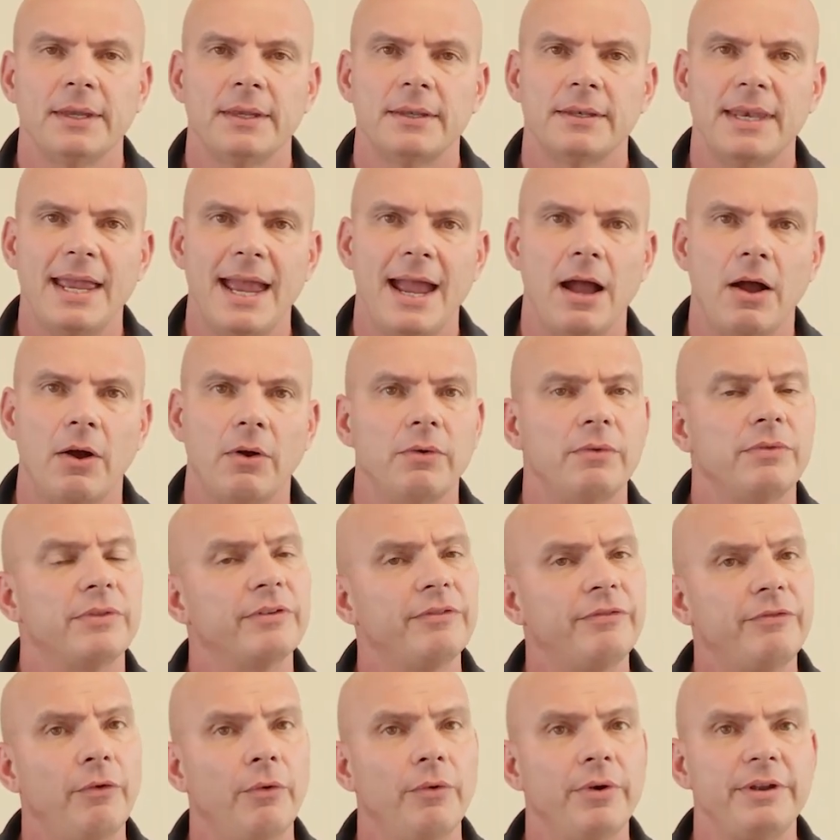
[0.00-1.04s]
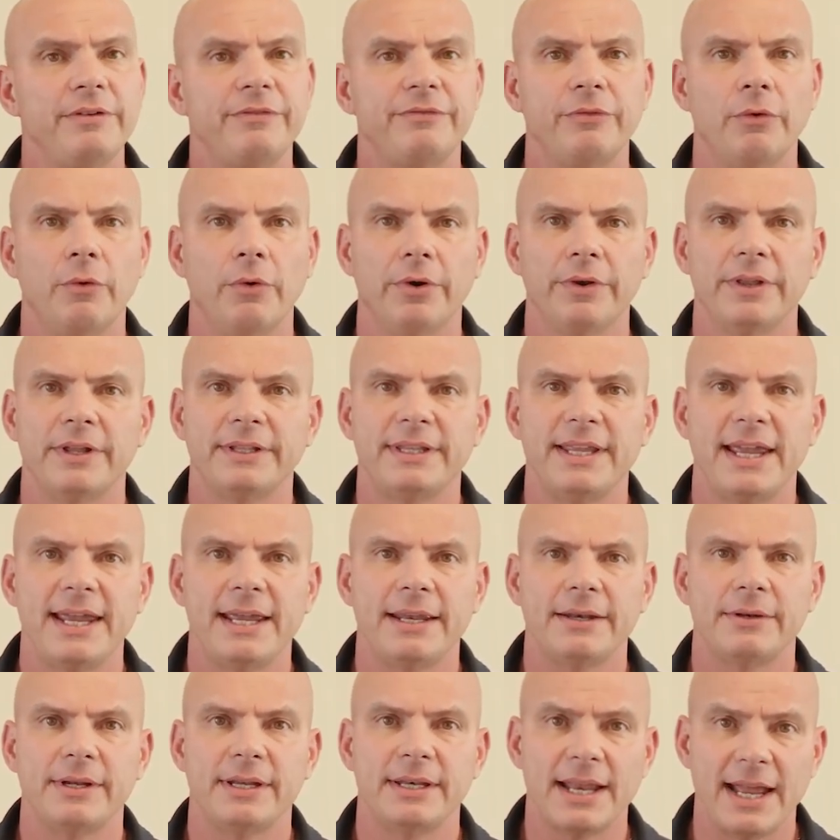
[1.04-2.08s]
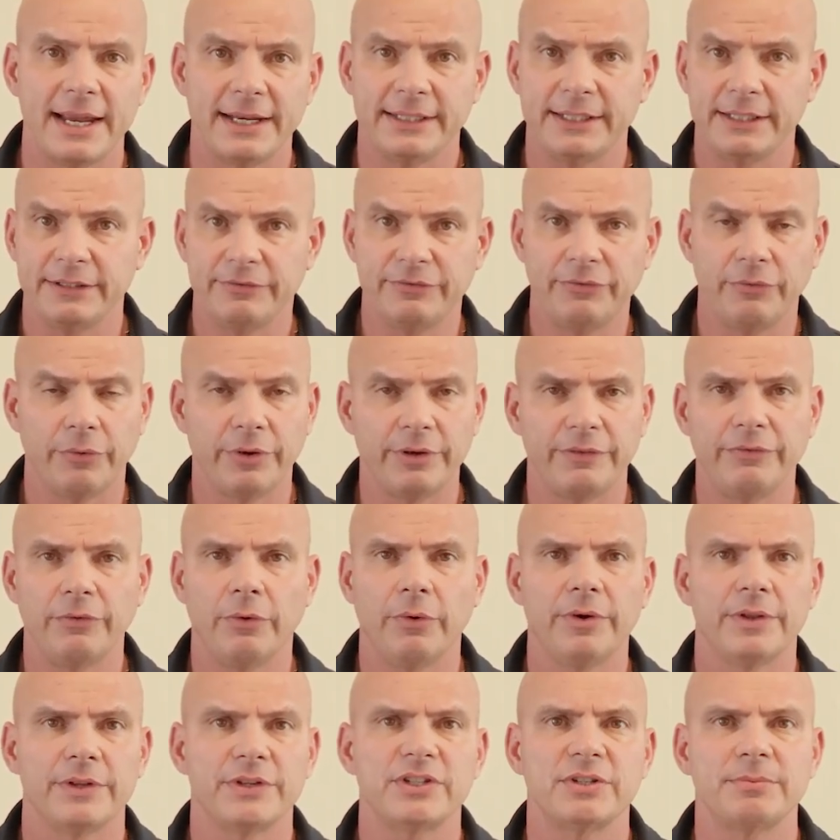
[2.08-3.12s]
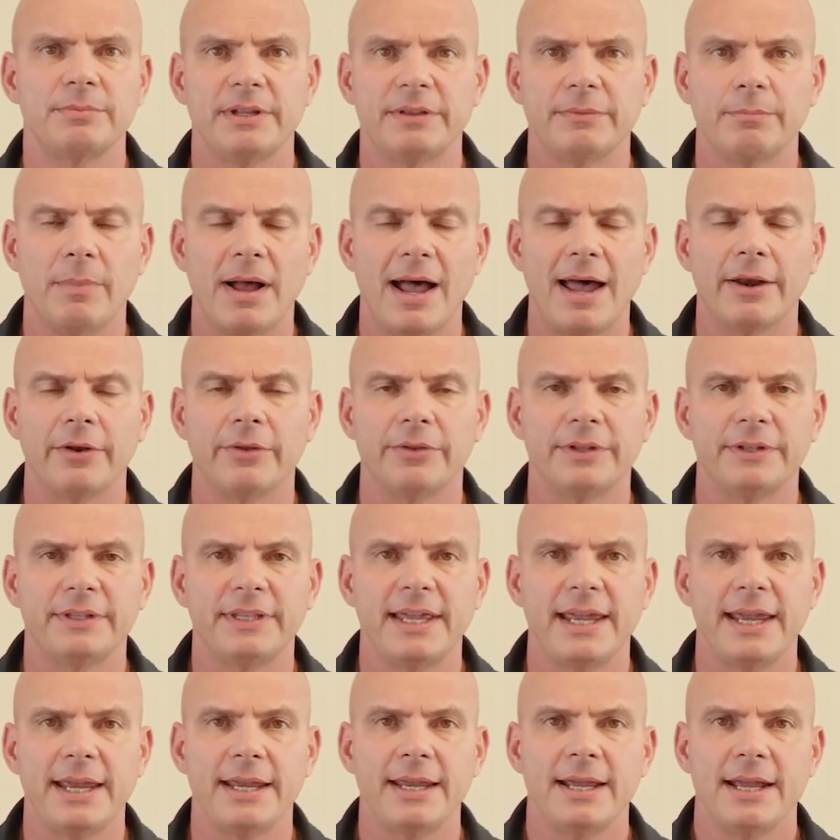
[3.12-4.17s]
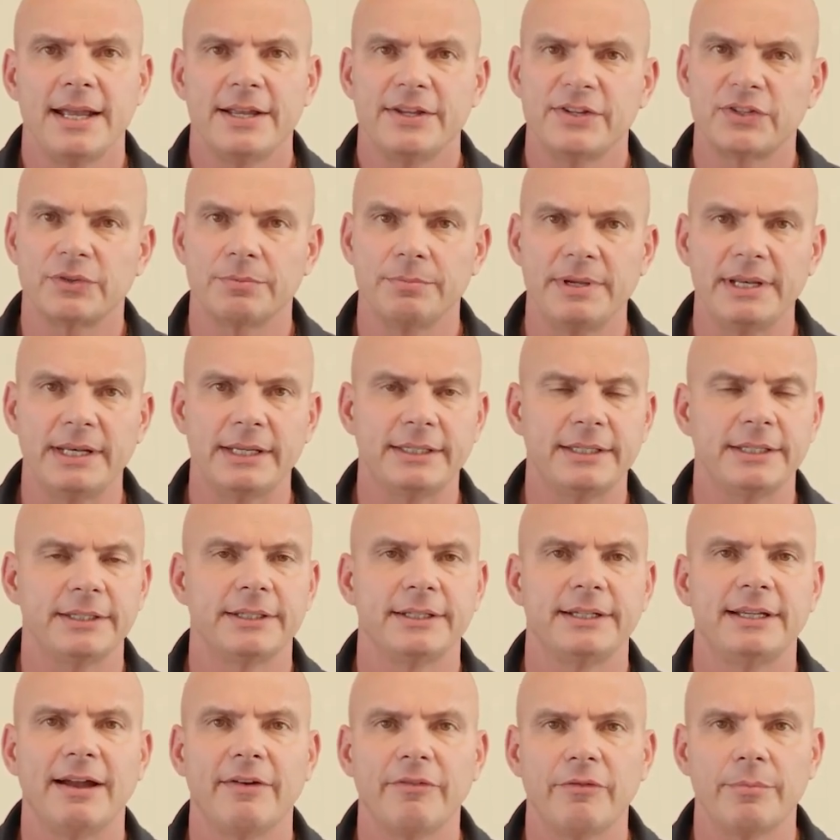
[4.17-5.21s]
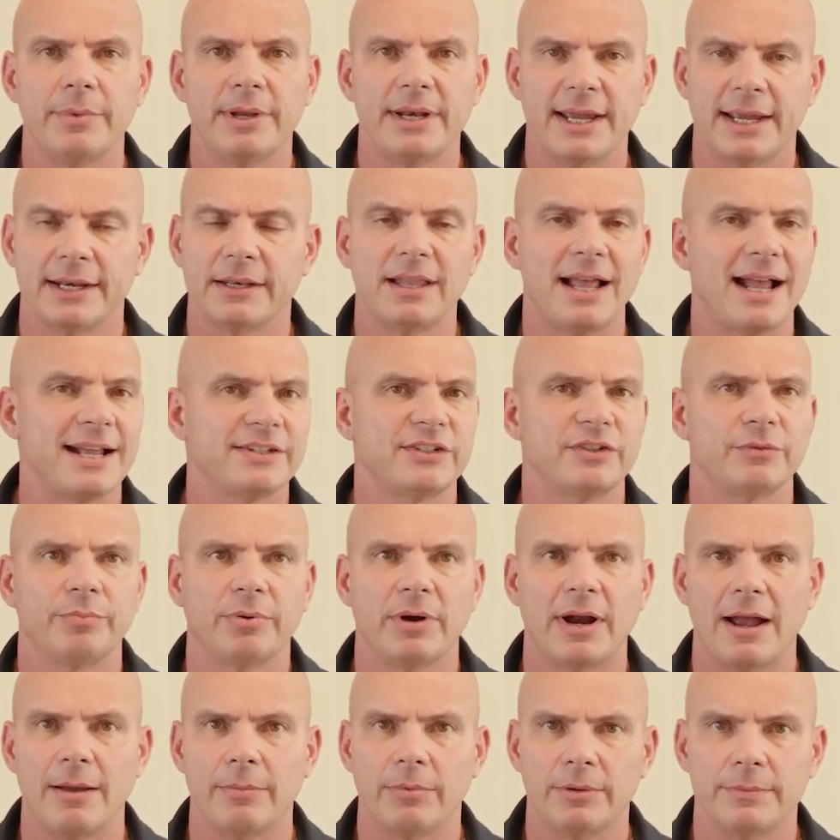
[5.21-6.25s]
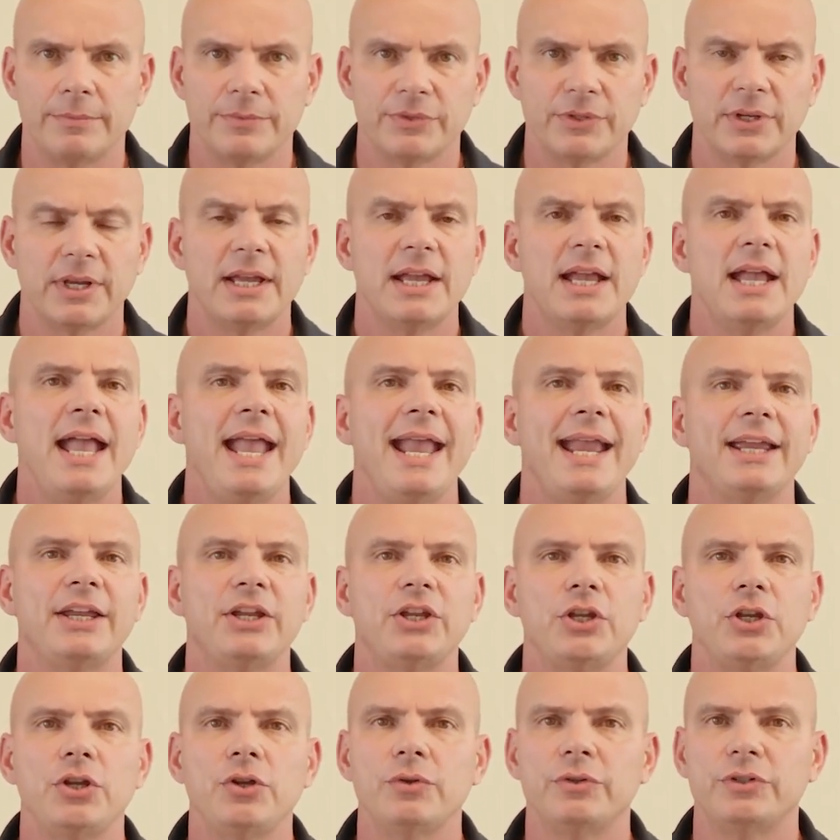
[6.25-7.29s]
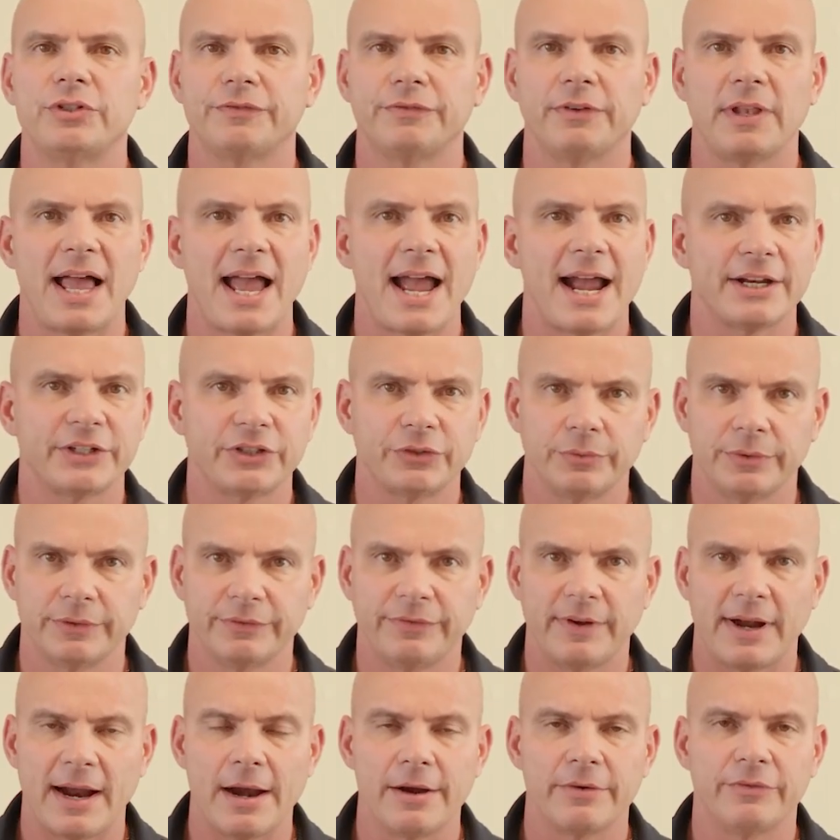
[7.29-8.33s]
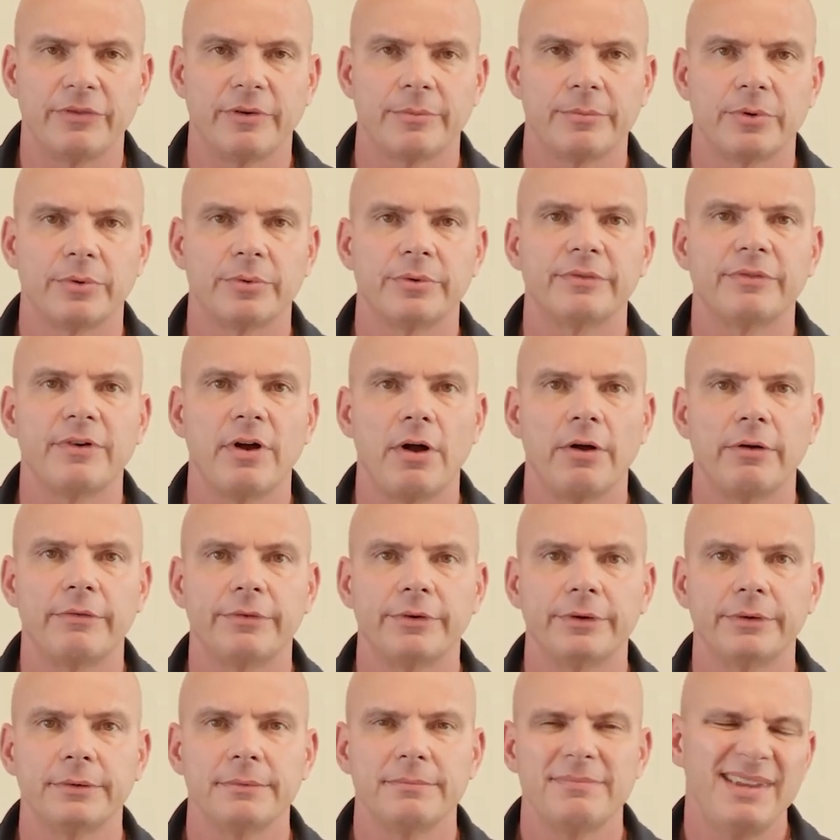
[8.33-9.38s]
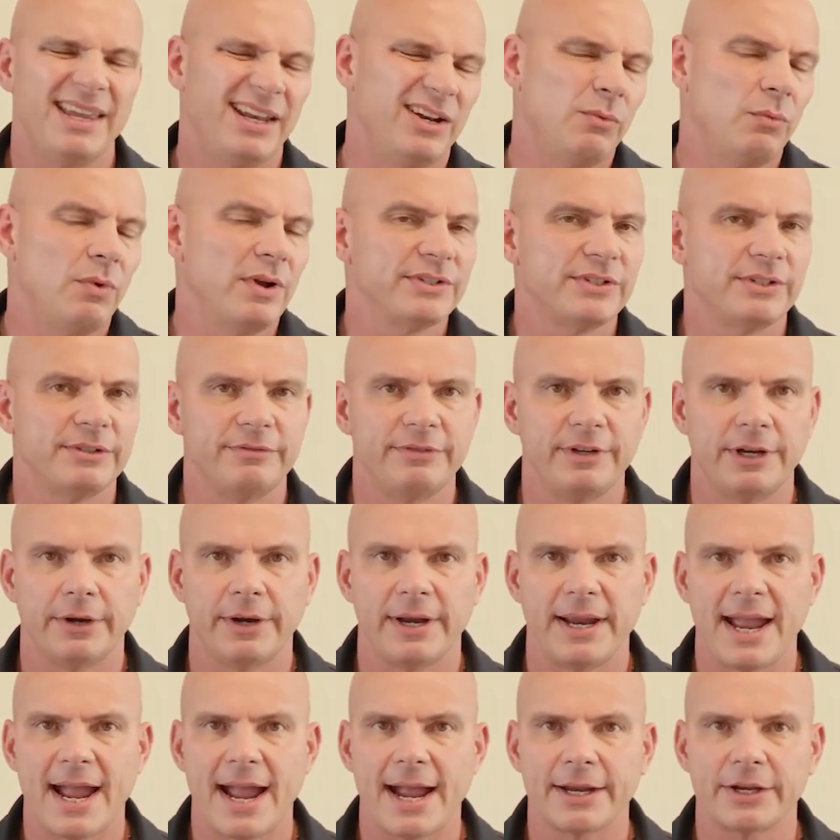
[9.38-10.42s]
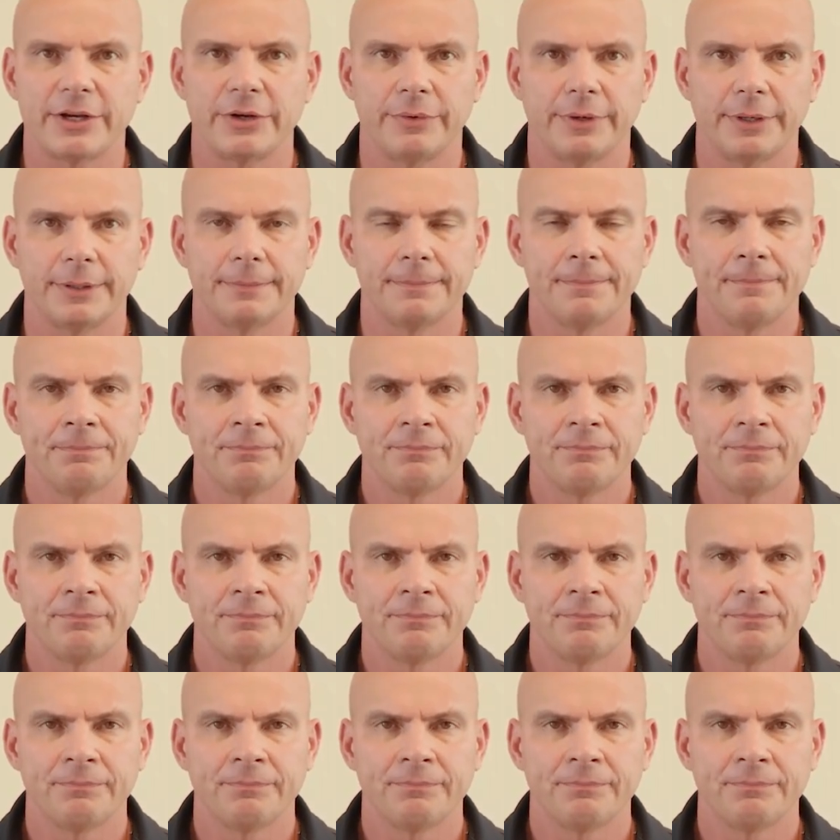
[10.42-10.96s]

Now, the 44 that they had in 1944, the Smith model that they submitted to the government had lots of problems. A huge flash when fired from a revolver, and it wasn't very accurate.